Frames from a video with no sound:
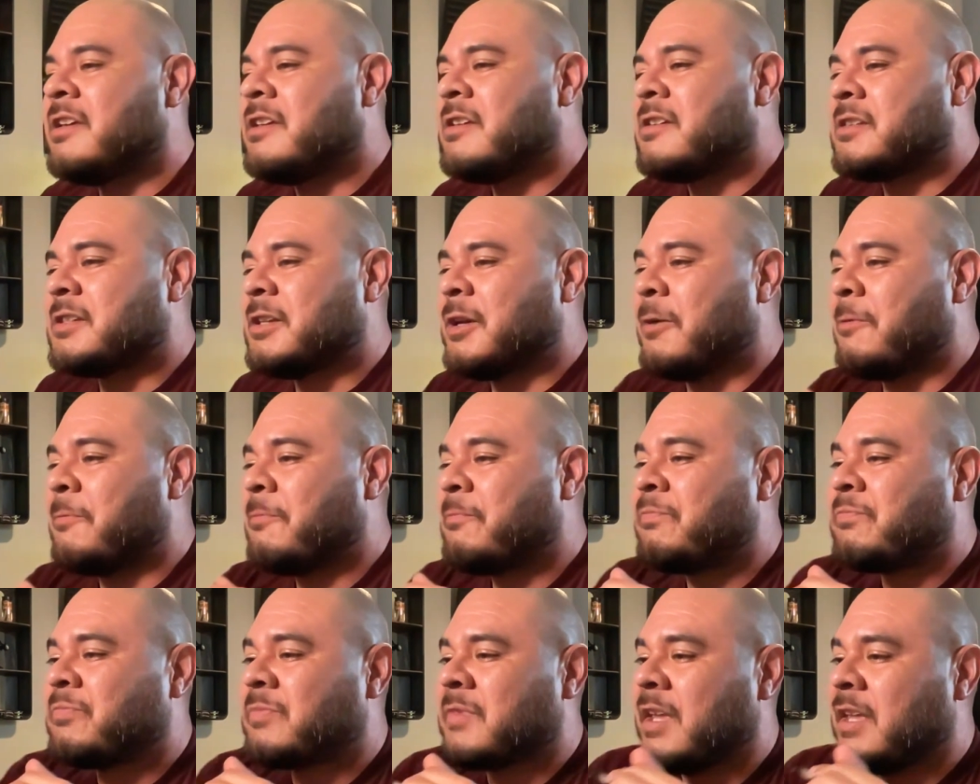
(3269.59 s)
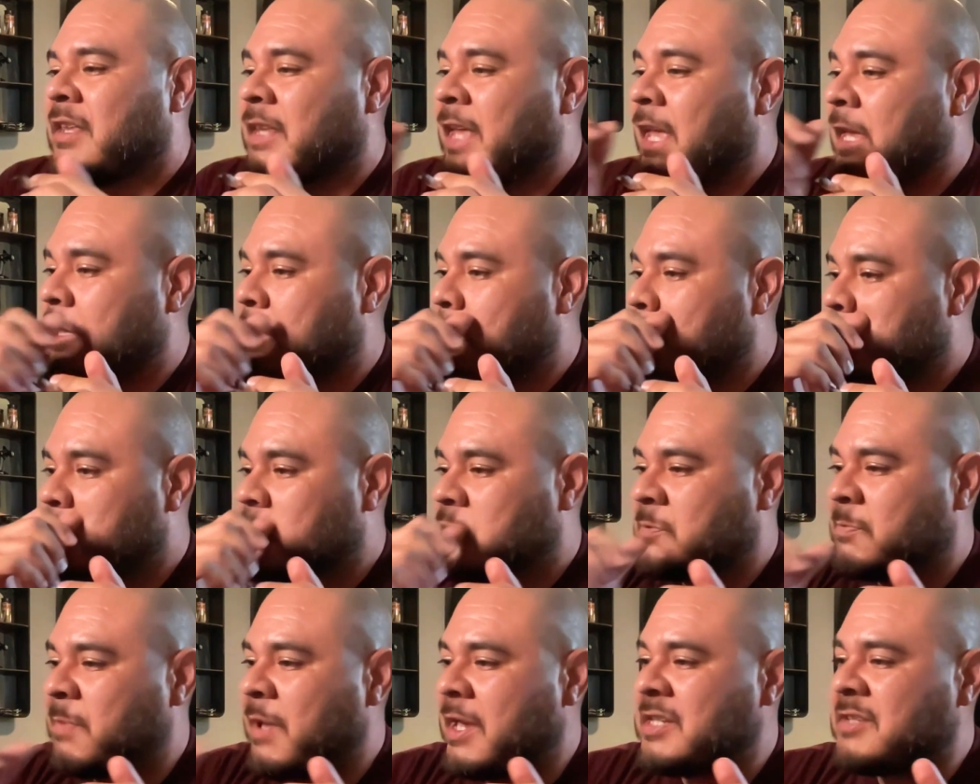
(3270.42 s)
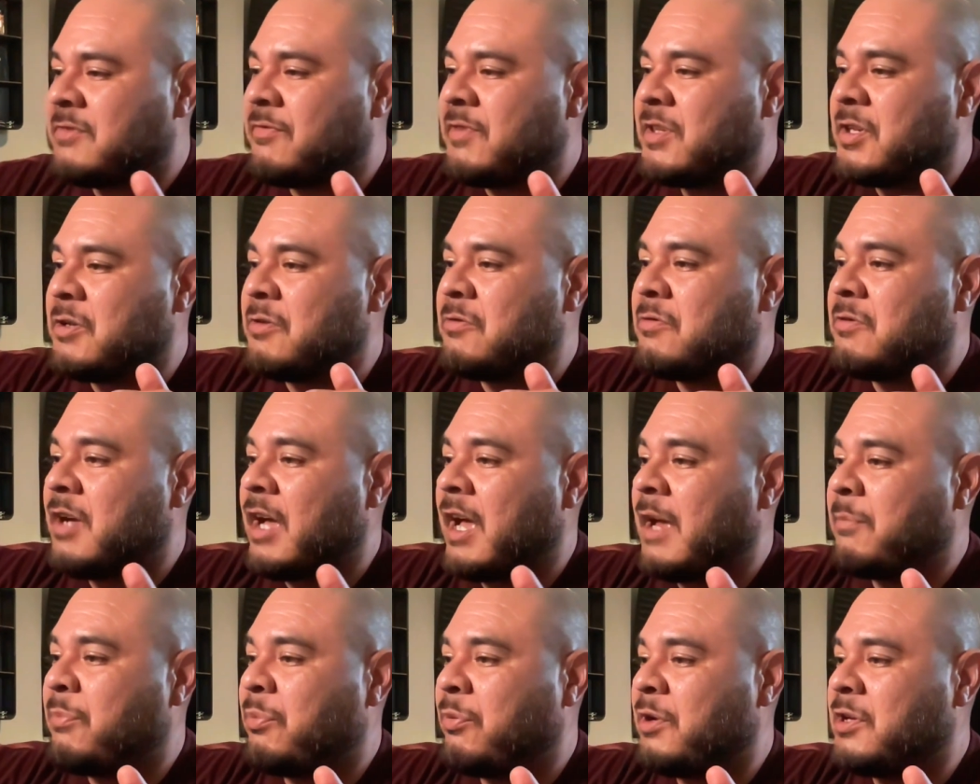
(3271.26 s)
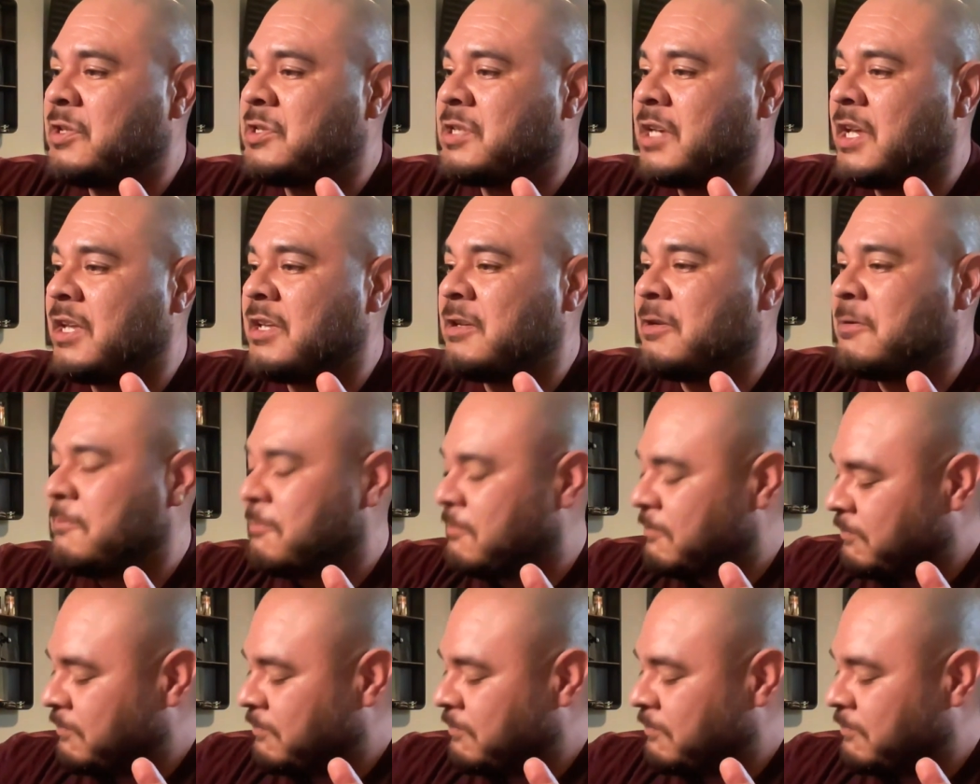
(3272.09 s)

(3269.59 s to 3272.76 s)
So, thank you, Space View. I appreciate you.